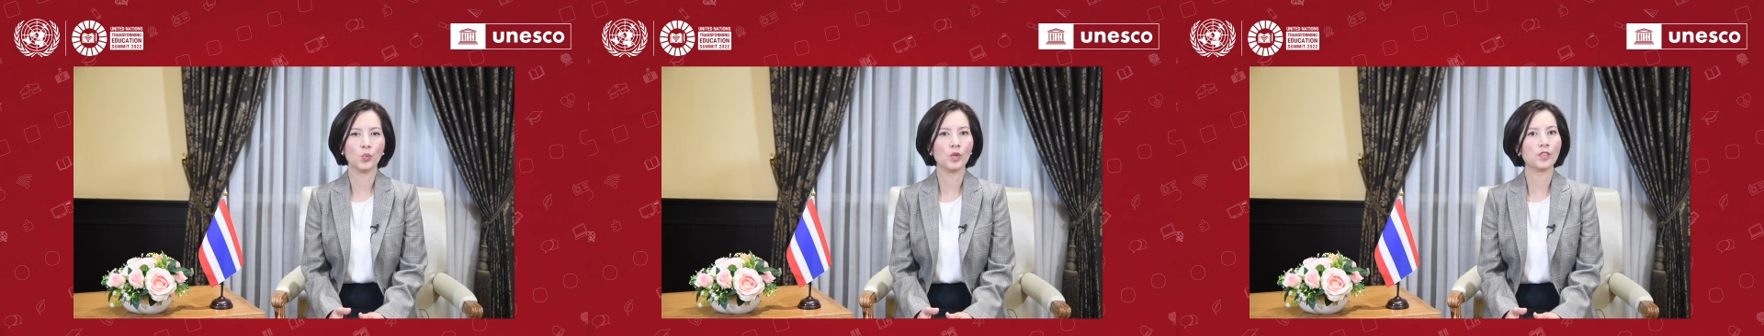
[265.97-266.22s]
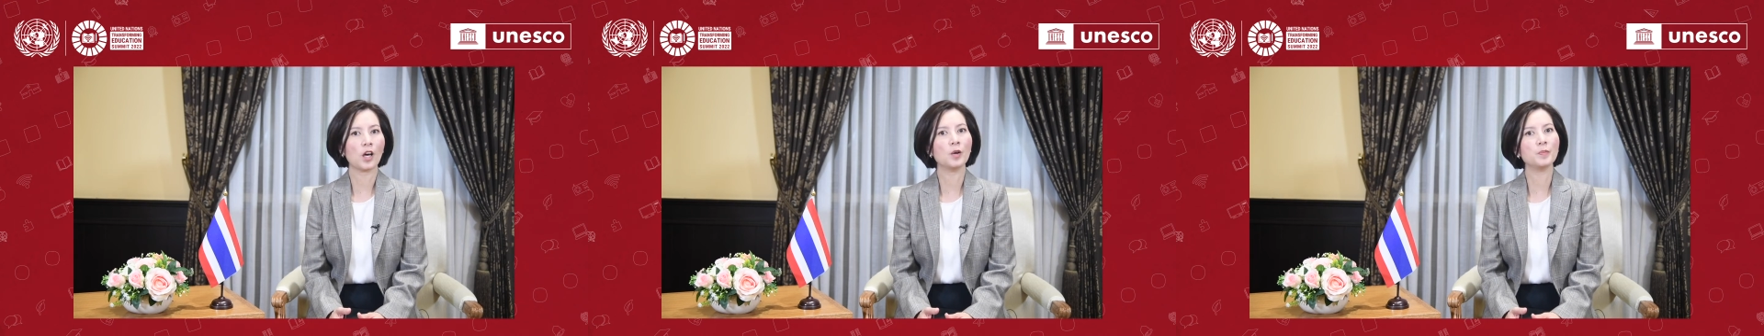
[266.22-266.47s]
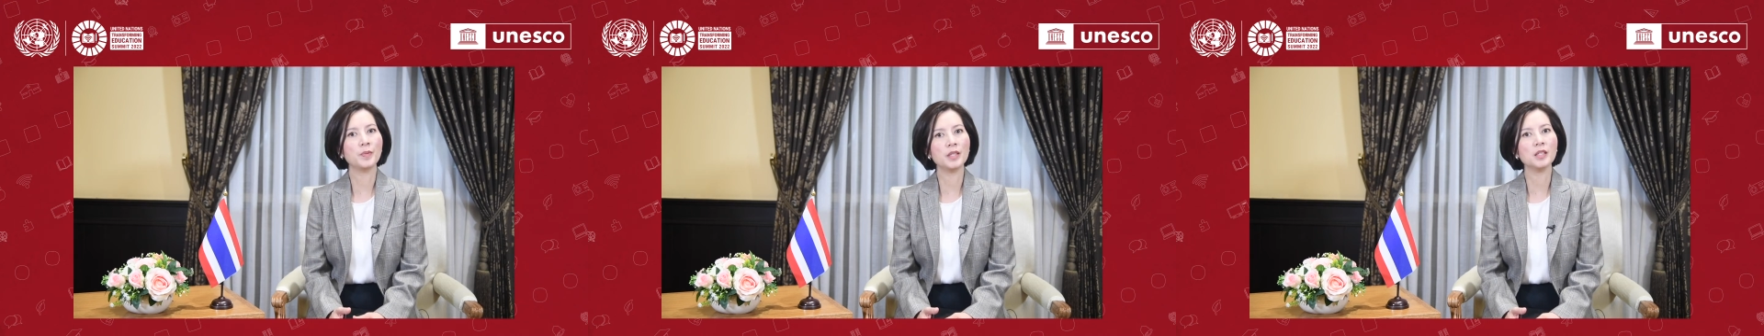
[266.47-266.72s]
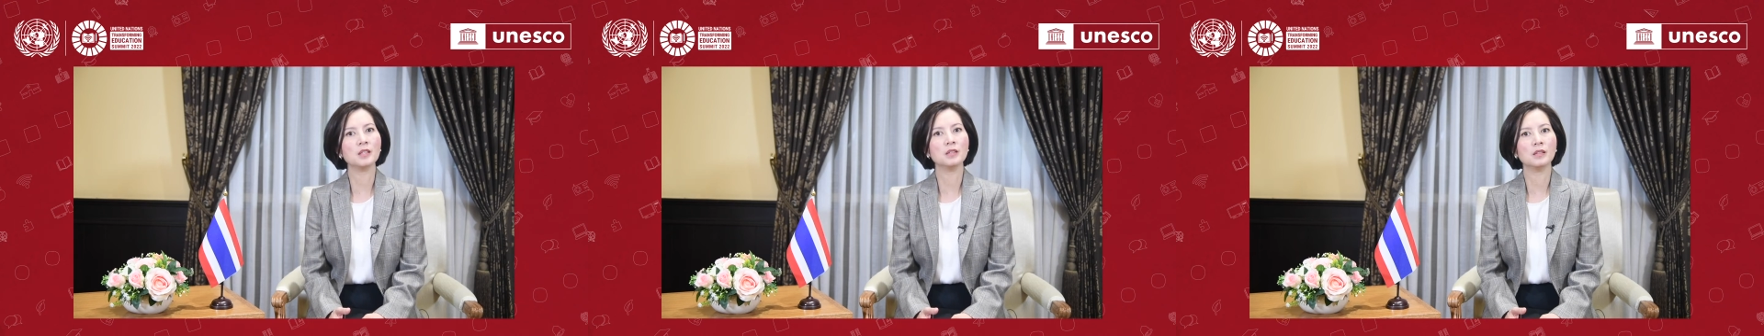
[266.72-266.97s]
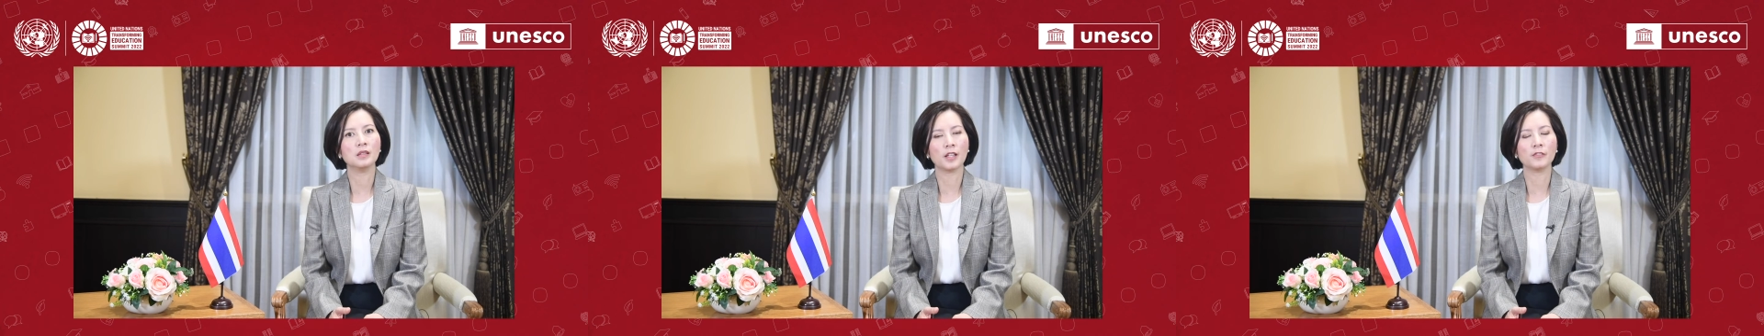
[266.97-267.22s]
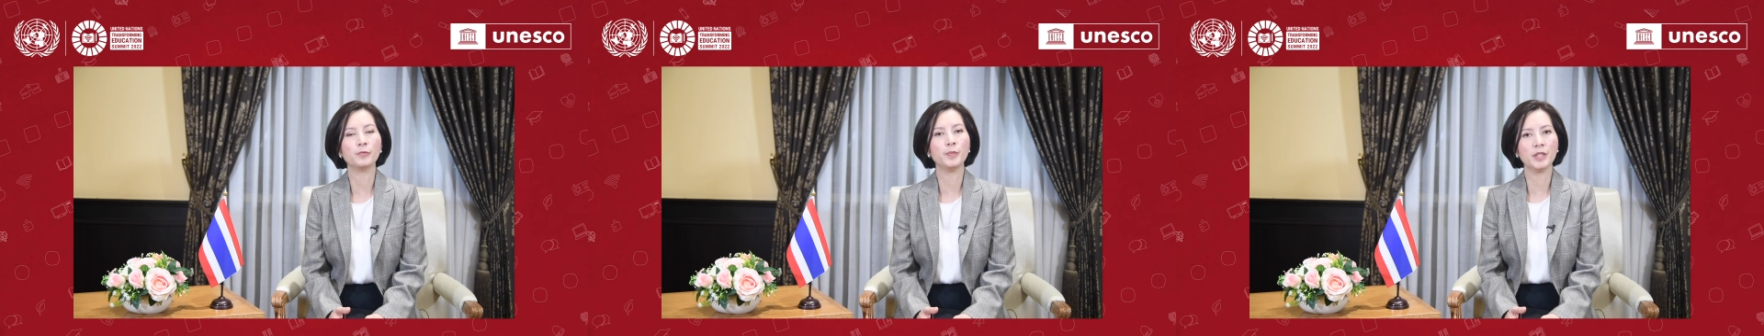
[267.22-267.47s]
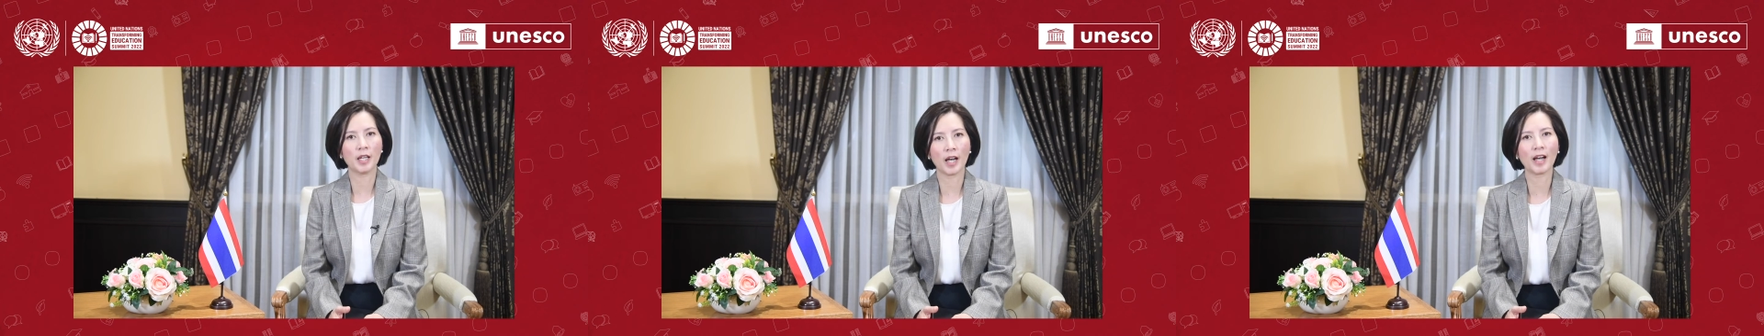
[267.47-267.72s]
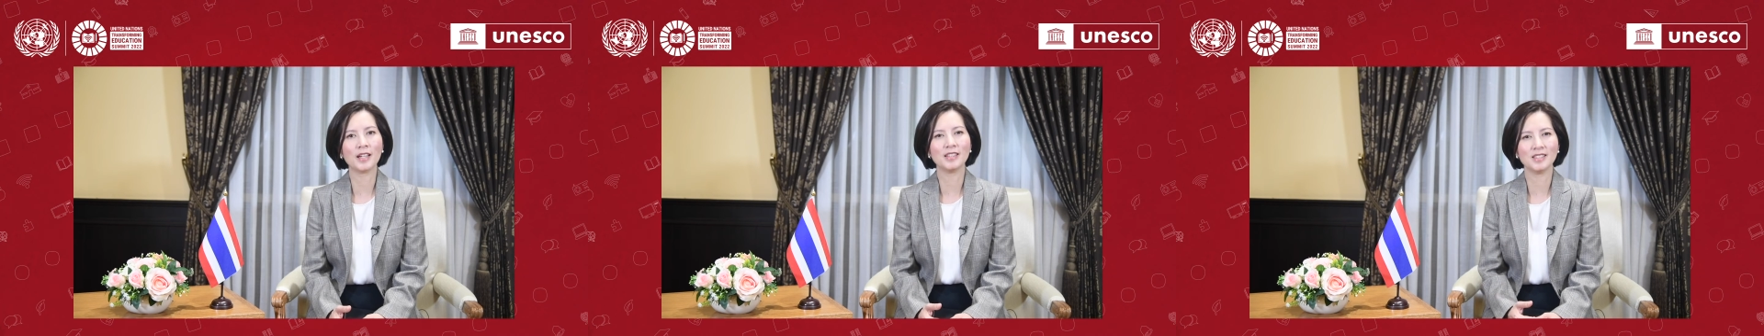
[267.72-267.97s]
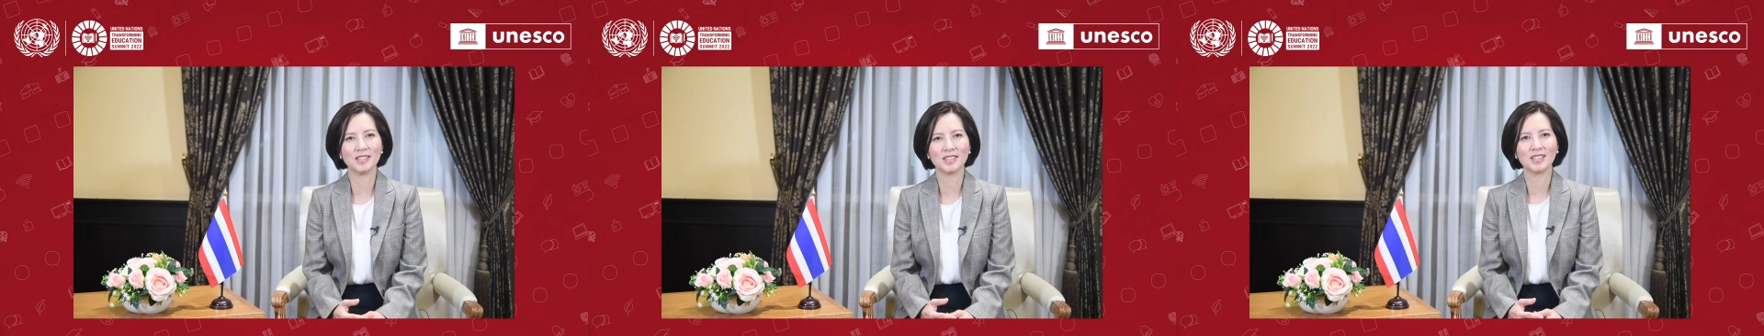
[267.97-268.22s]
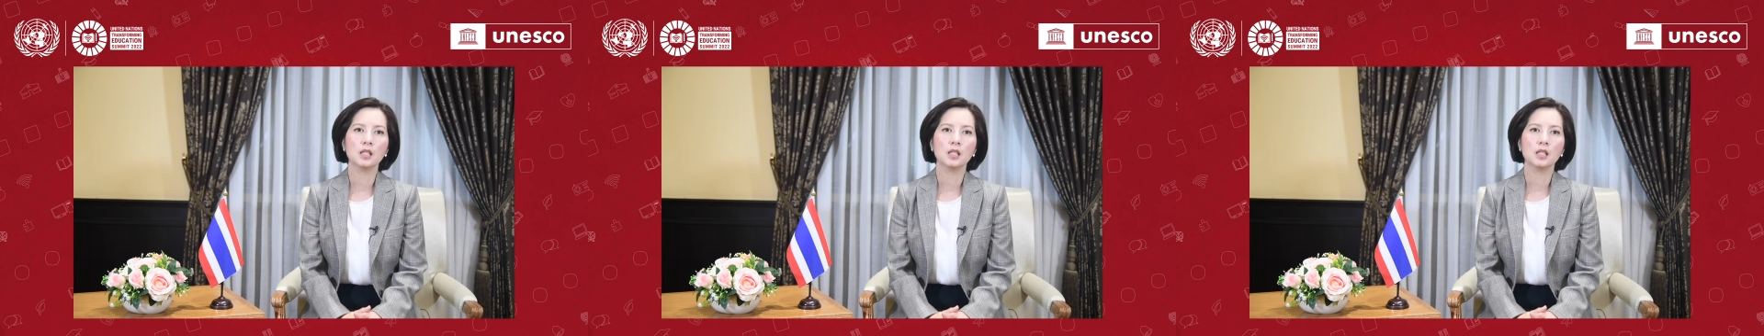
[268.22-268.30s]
without being left behind.